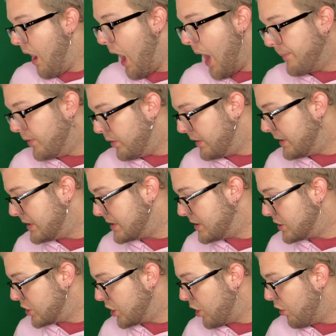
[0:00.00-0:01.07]
I'm going to
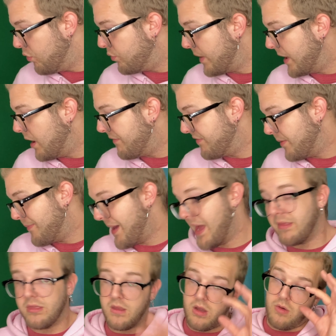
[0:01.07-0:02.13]
go right off the
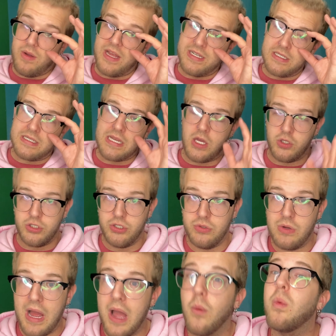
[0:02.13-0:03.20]
bat though and tell
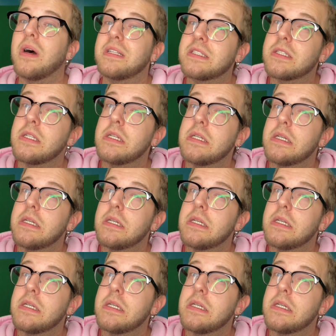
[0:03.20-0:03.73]
you I was